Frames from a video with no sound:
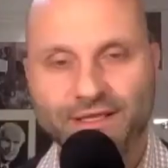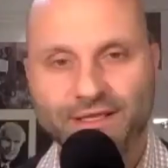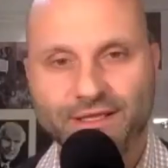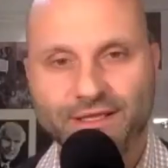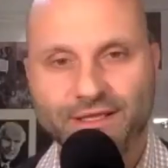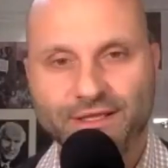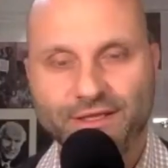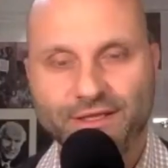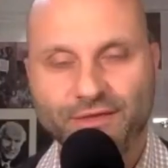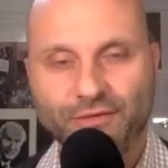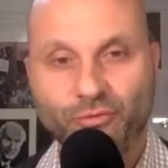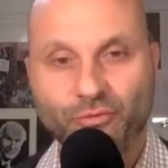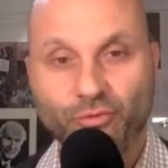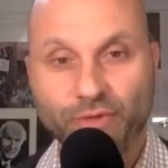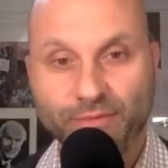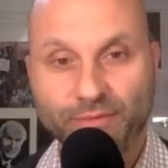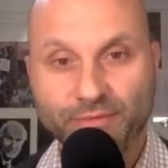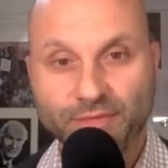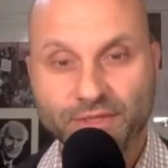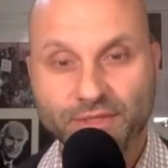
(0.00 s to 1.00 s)
uh
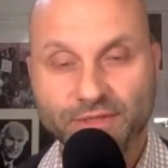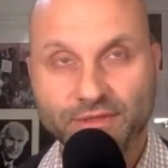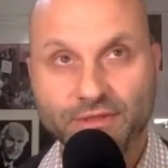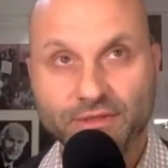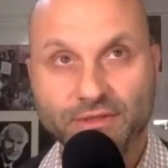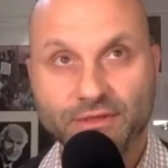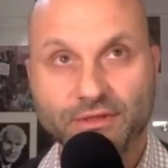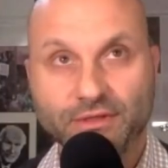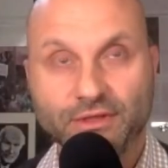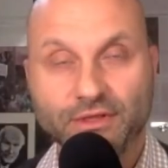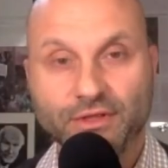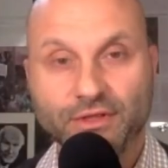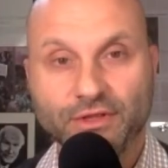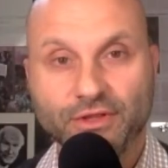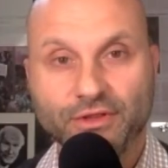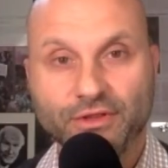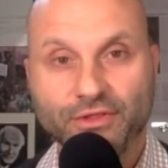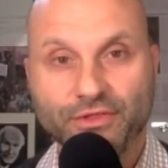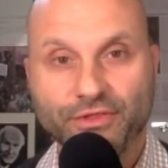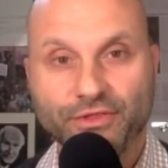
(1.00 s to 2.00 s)
women
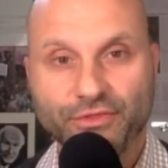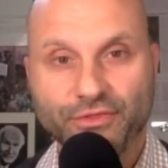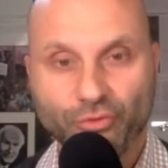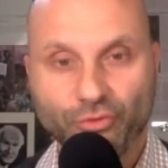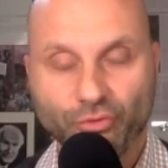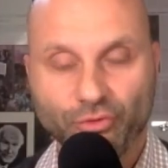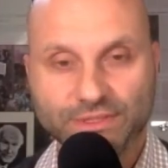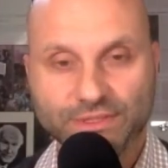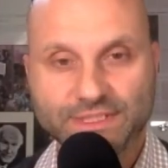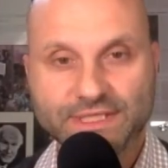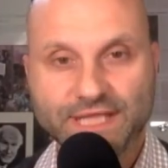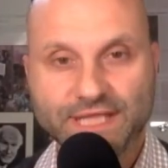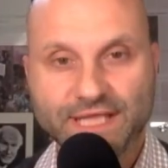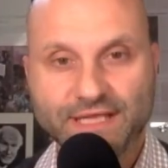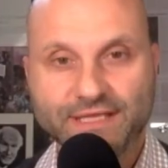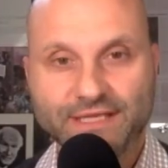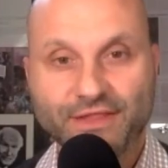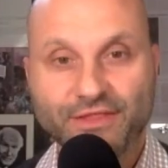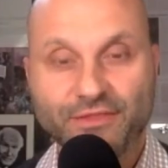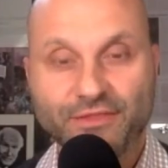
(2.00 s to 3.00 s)
thought that
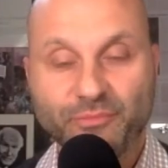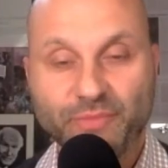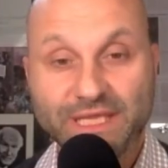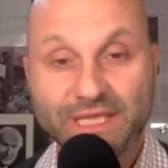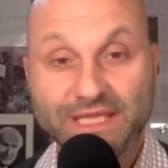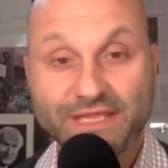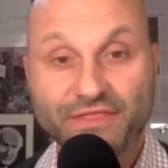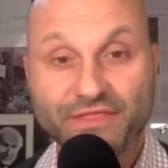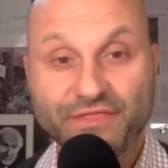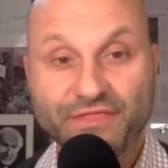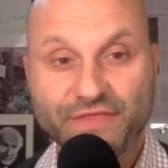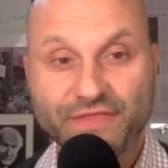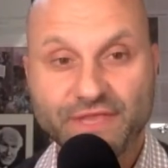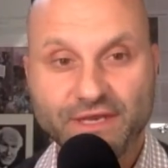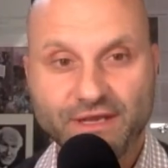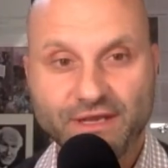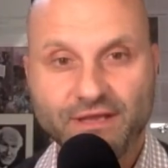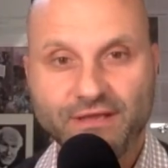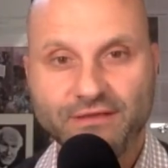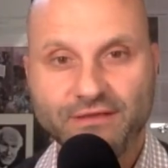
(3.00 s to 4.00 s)
being
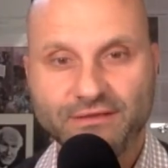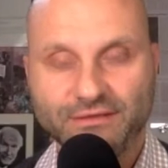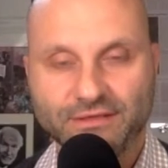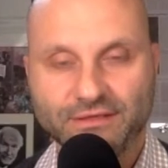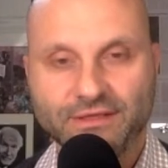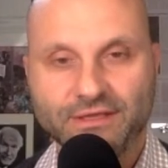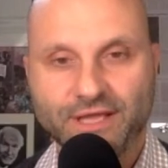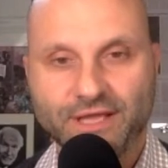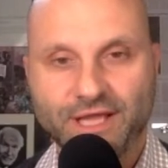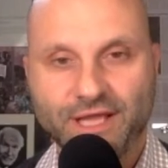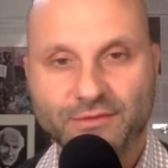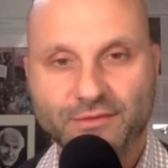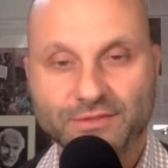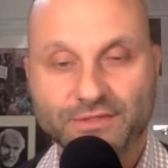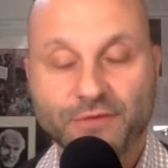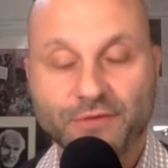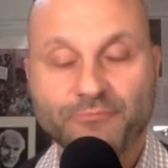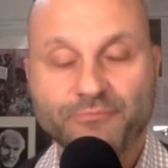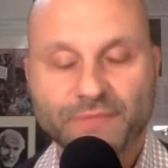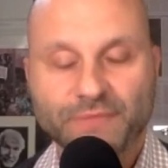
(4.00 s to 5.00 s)
thinner uh,
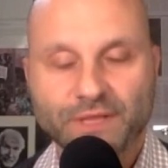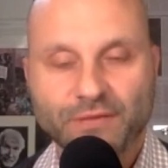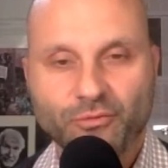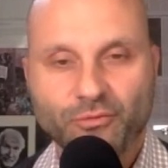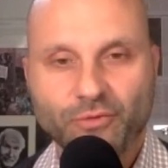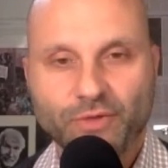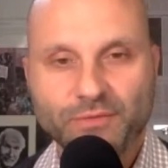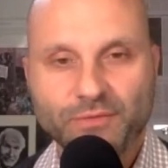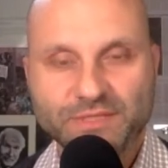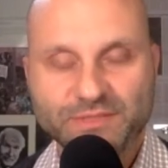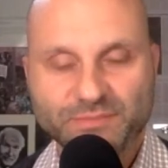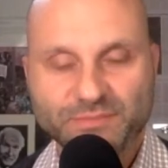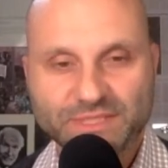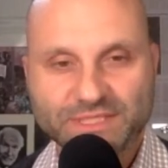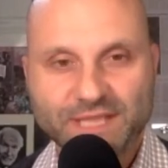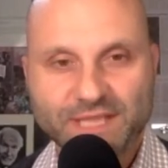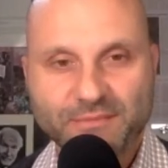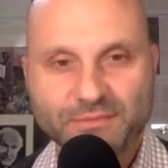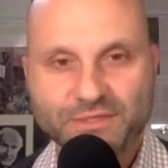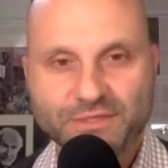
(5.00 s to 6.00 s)
sorry, women's
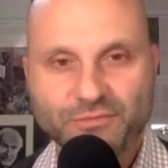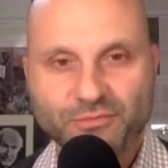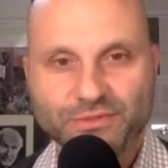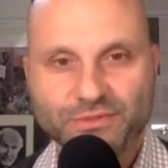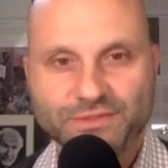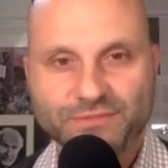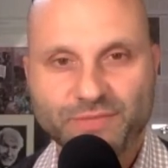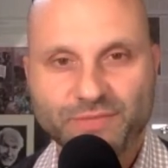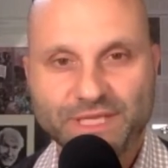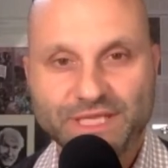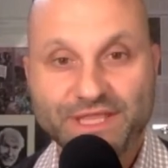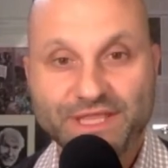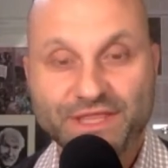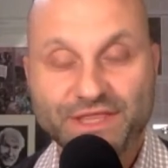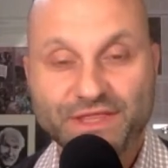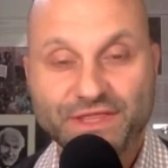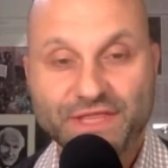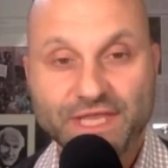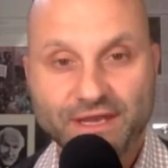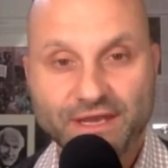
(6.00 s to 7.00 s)
perception was being
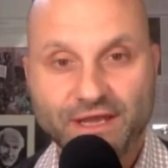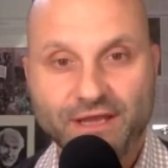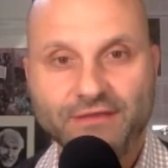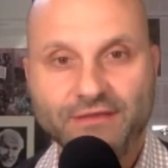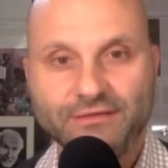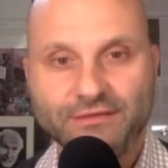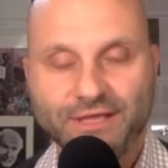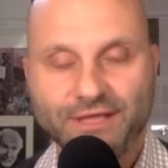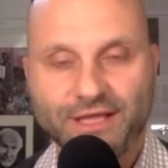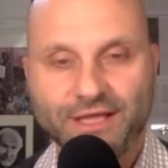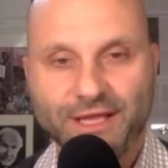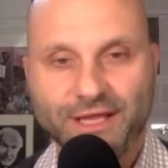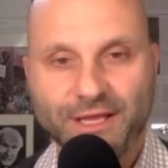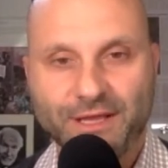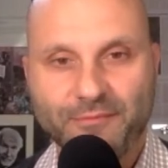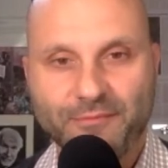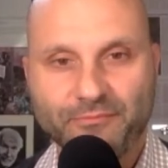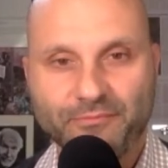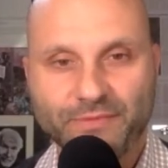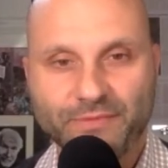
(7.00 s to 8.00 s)
thinner,
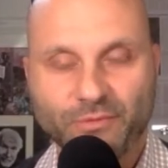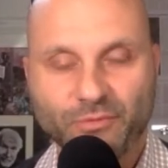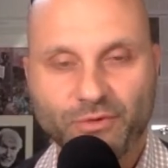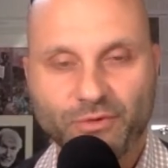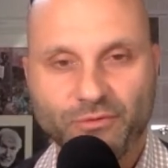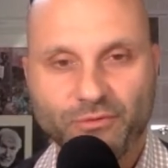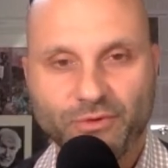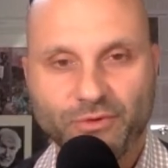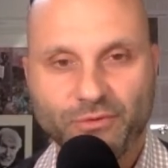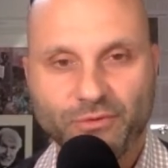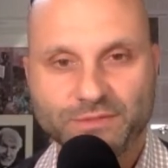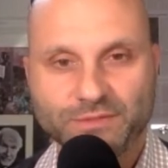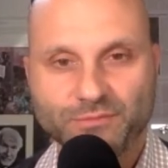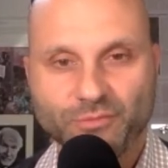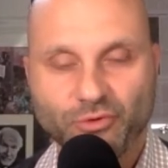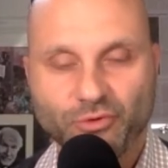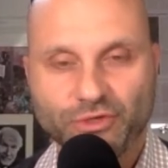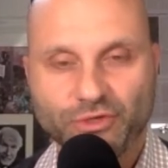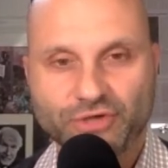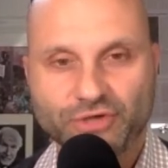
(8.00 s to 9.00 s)
um, well, what was
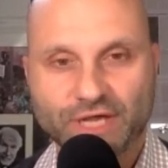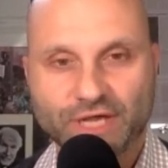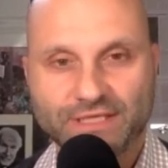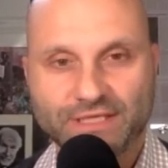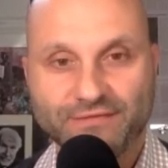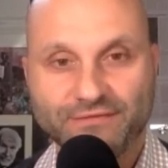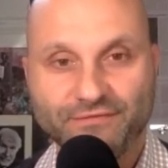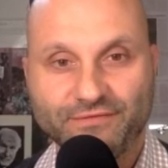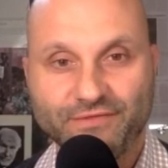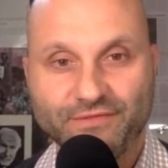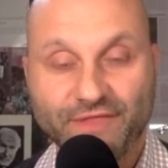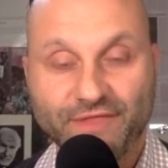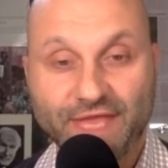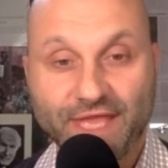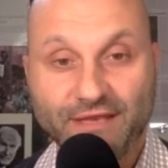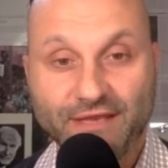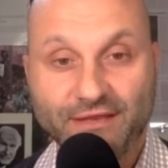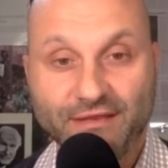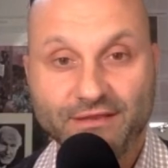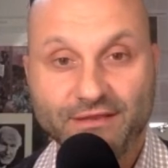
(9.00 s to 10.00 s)
more attractive
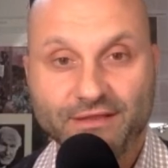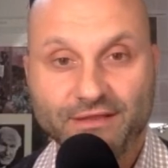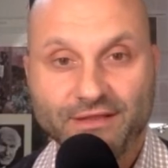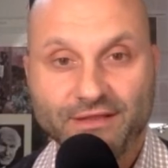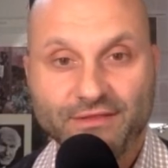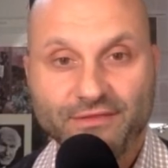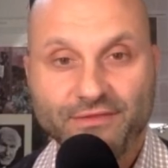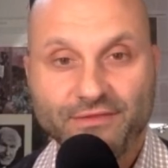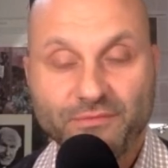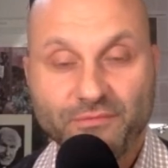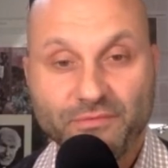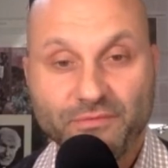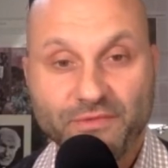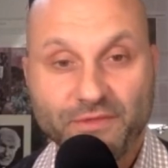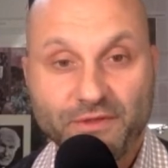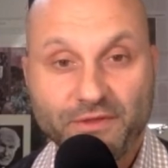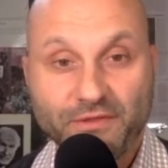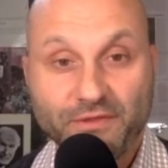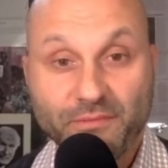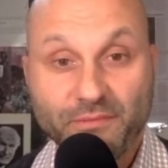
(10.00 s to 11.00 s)
than the,
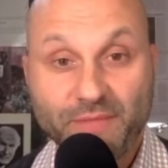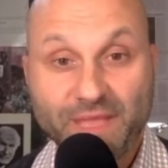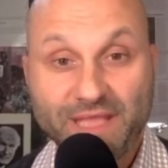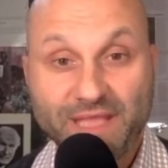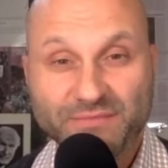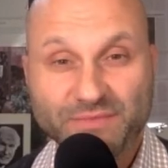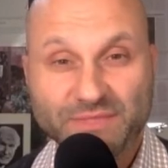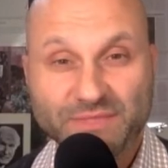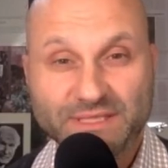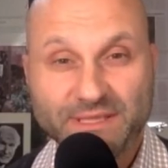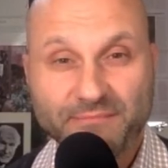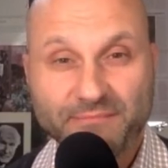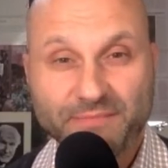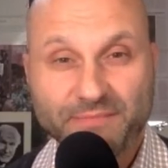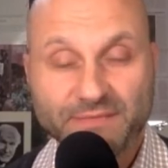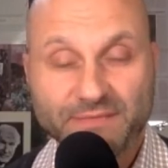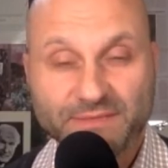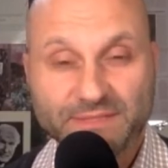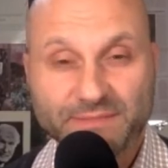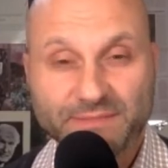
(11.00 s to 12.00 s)
the, the men's
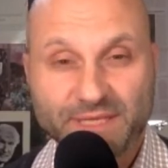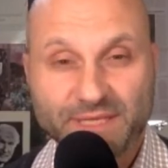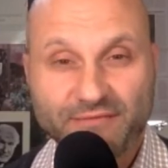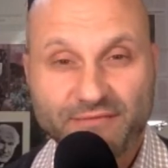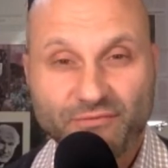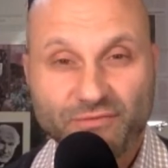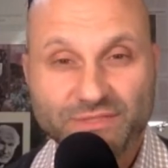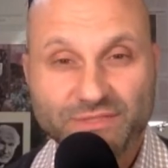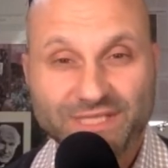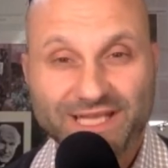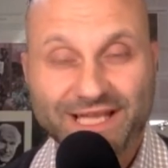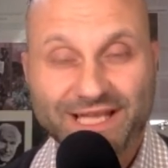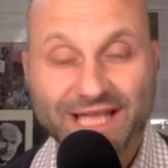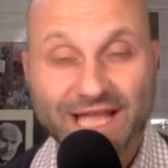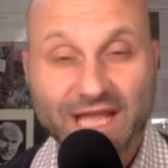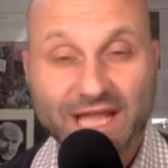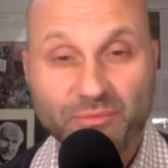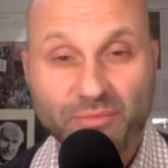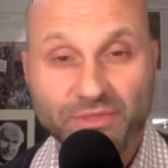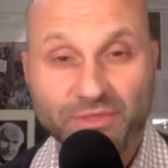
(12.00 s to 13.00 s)
perspective was a
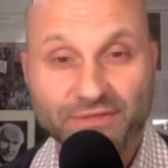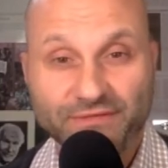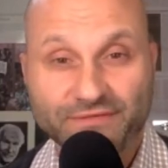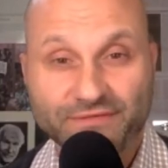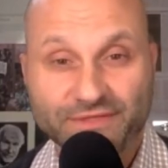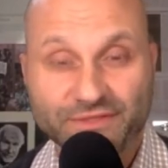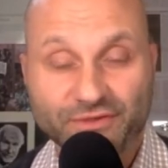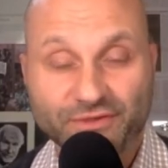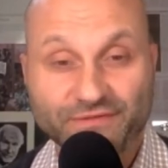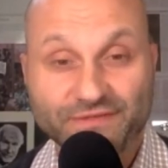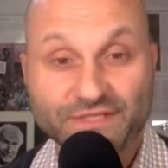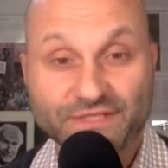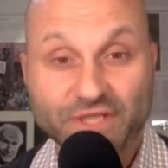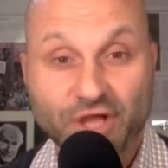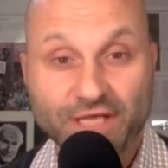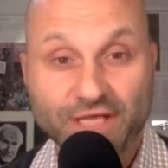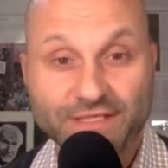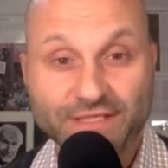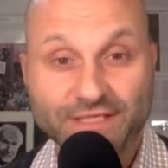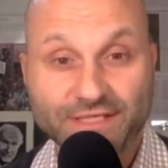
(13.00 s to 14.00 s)
couple of sort of
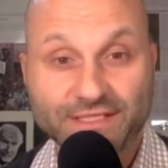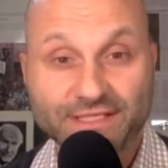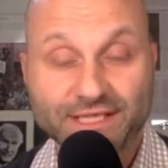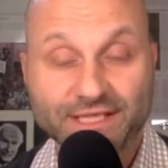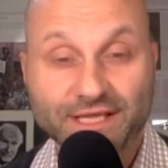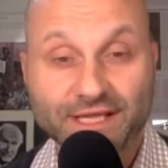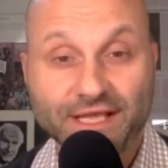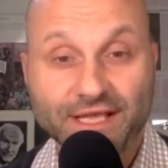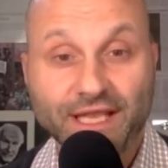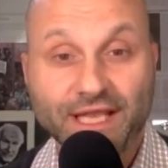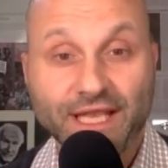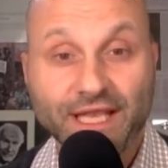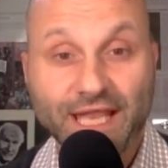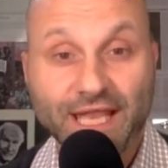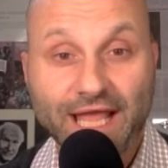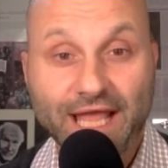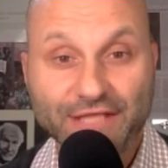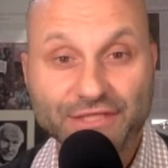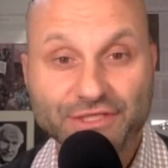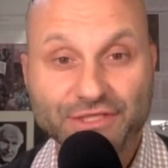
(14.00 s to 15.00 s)
sizes
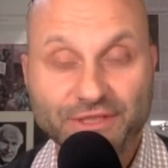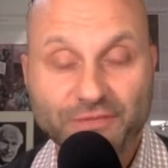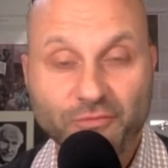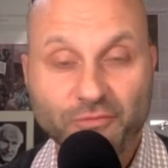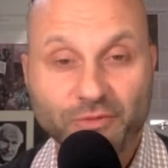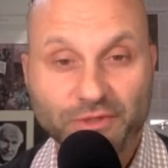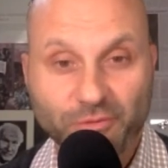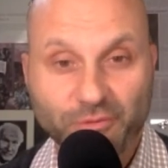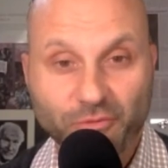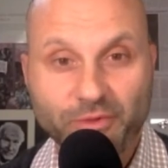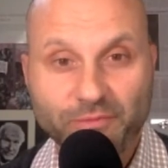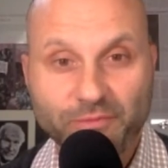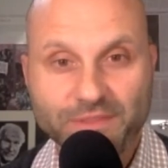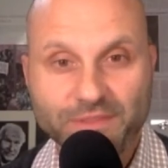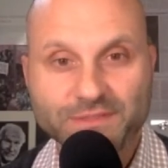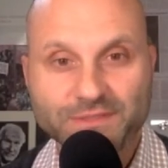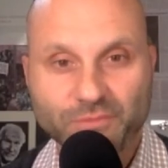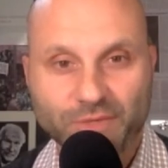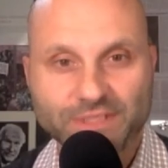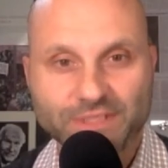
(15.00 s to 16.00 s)
larger than what the
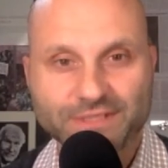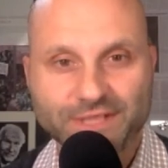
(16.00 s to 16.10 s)
women's was.